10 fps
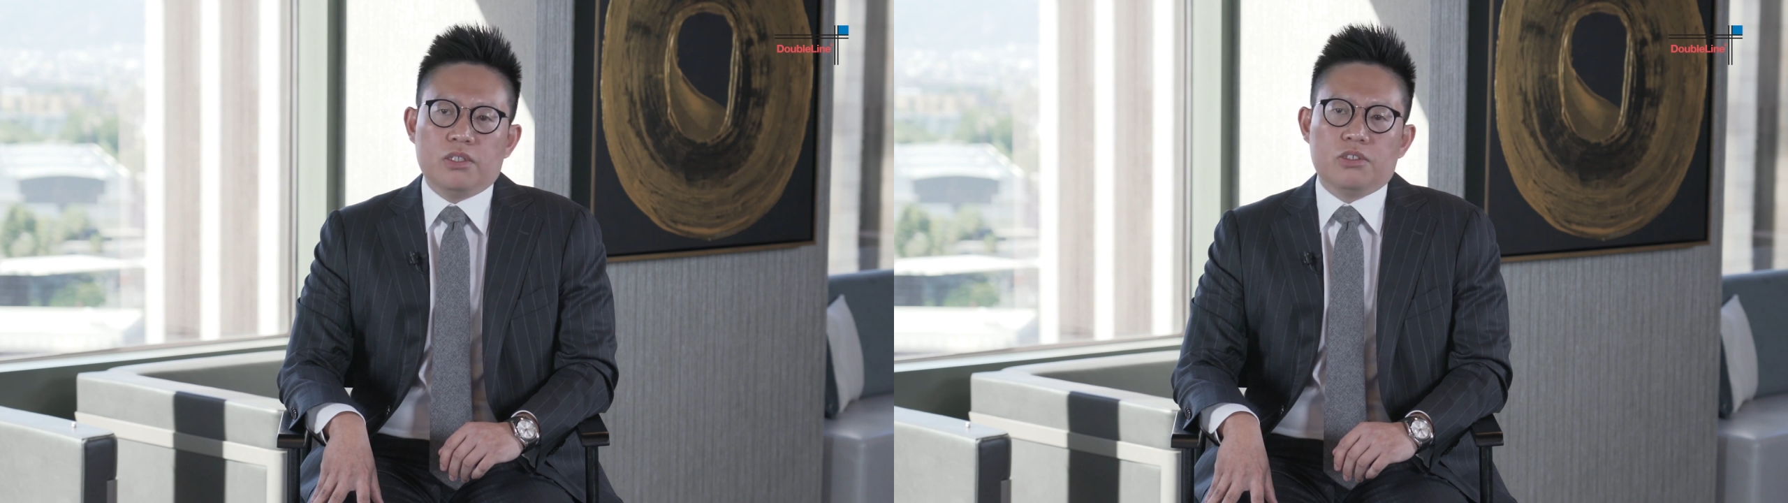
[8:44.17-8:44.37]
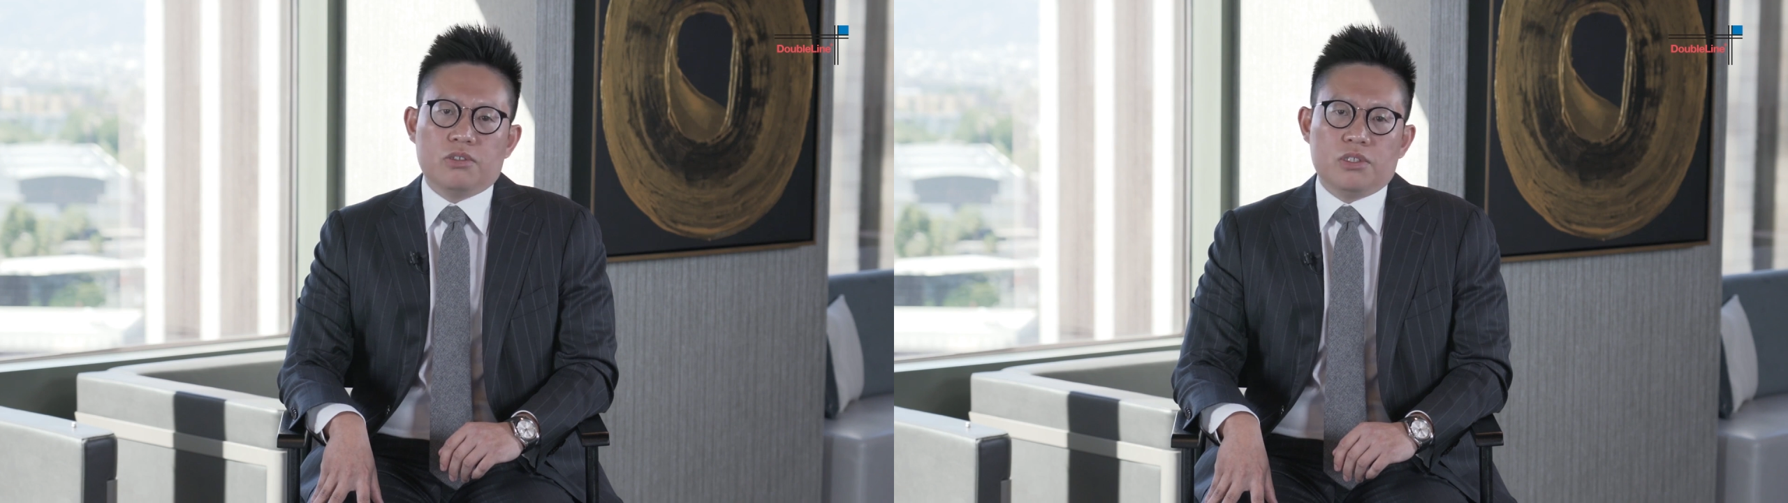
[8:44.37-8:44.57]

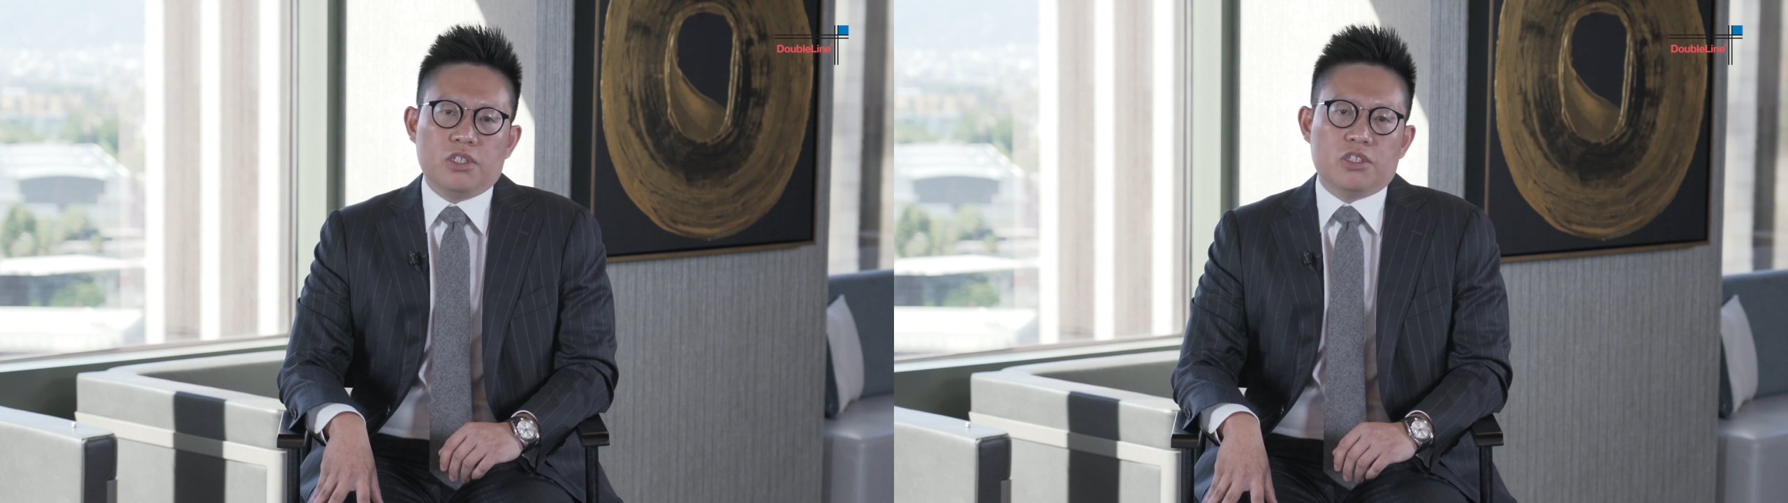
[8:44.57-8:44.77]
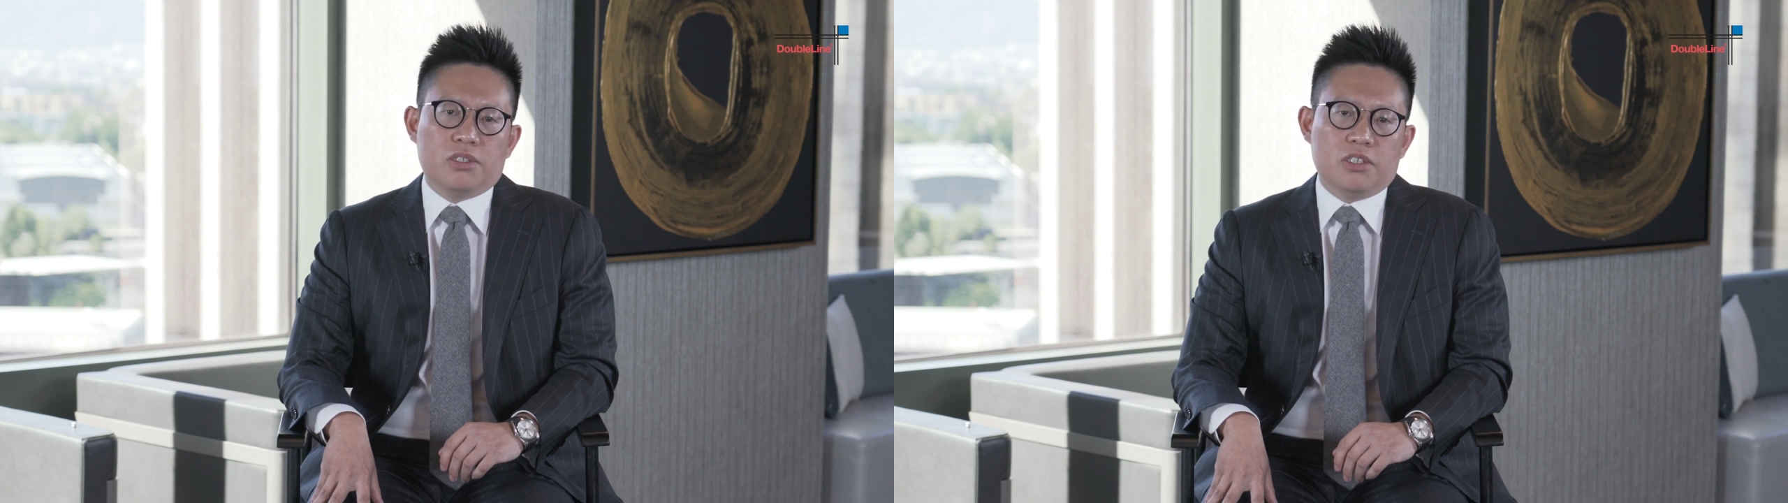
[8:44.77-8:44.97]

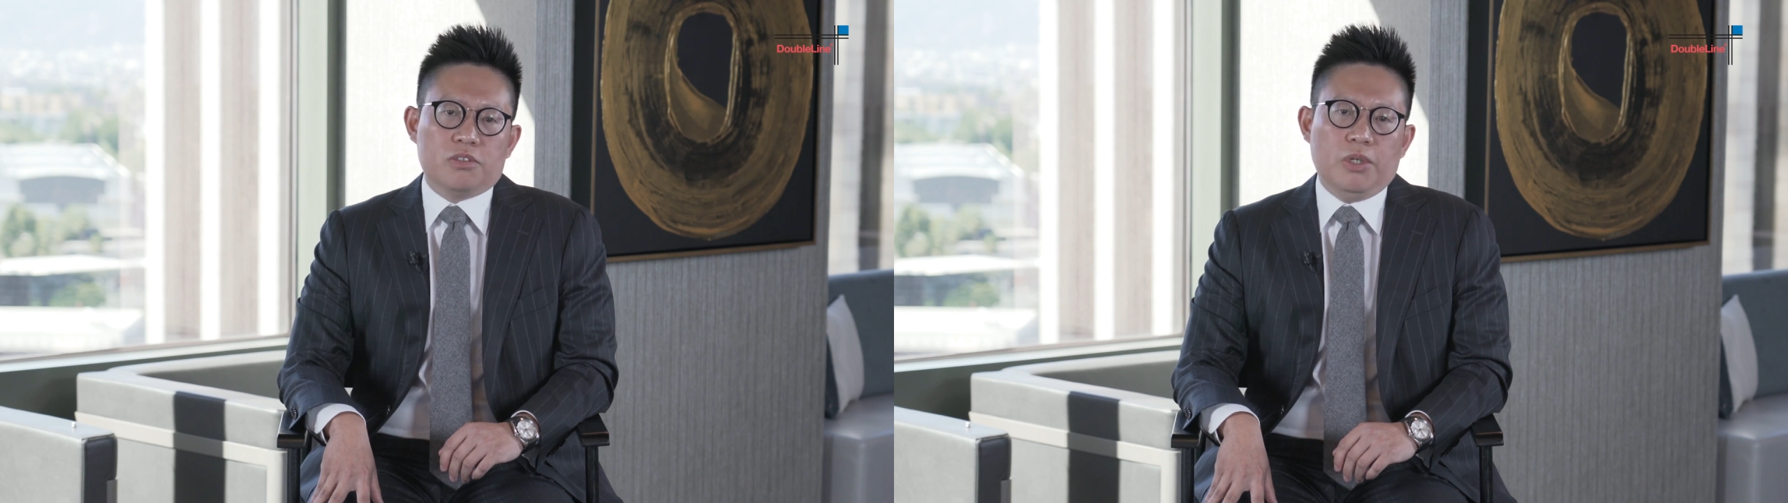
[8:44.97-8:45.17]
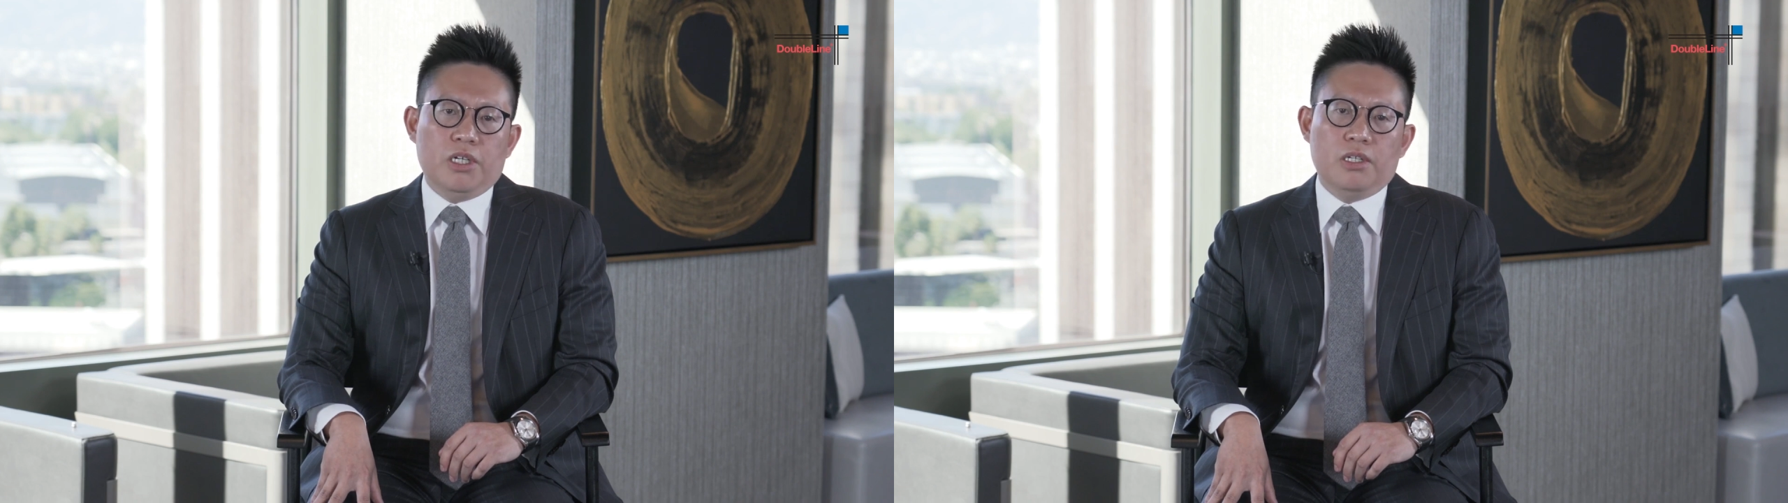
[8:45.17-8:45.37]
jurisdictions
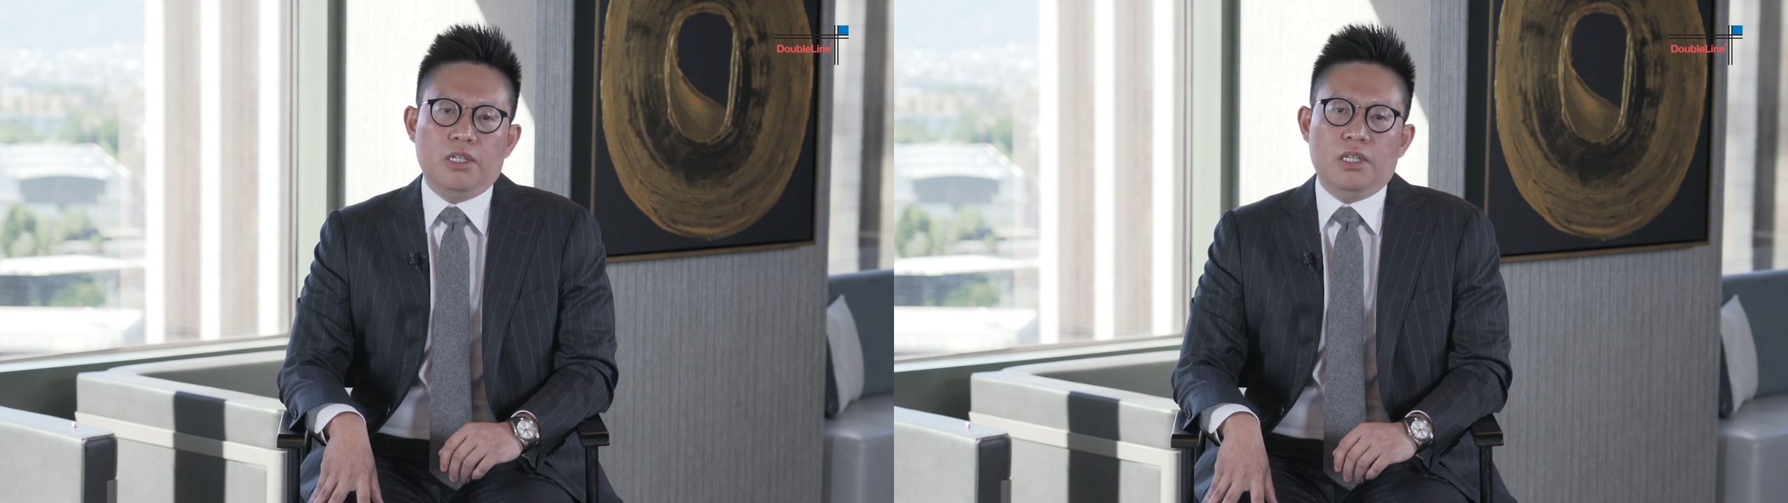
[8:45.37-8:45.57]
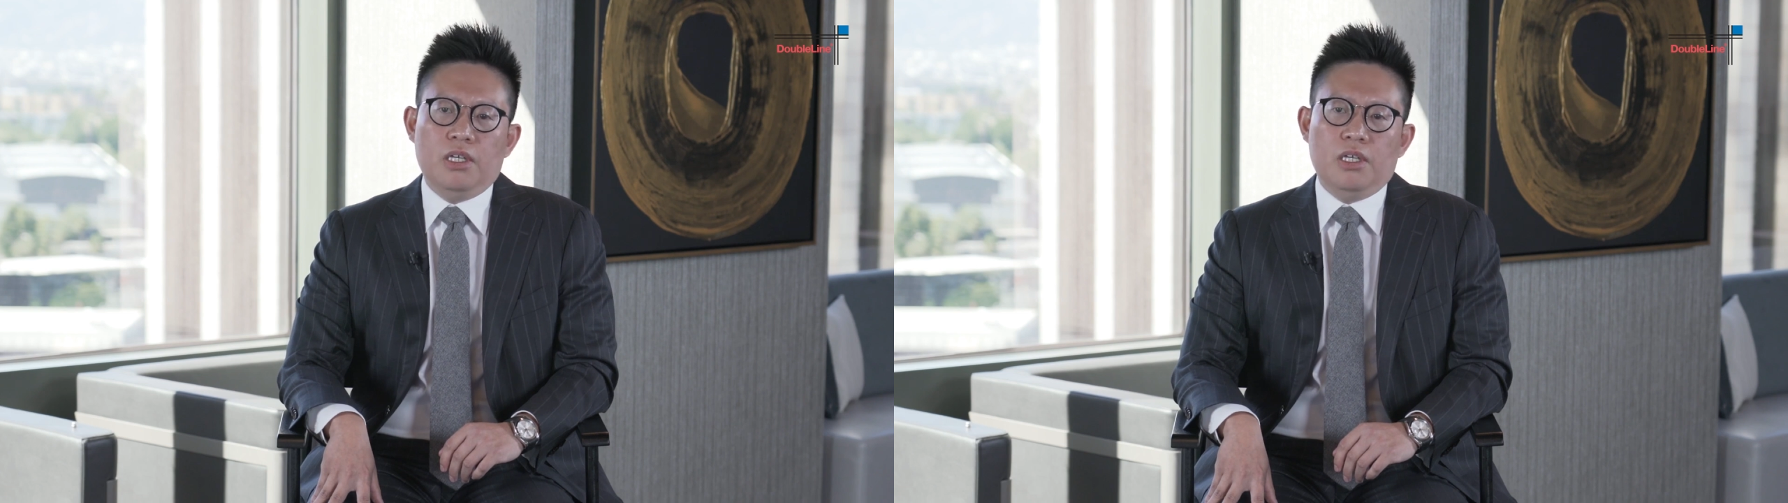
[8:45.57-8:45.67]
as well.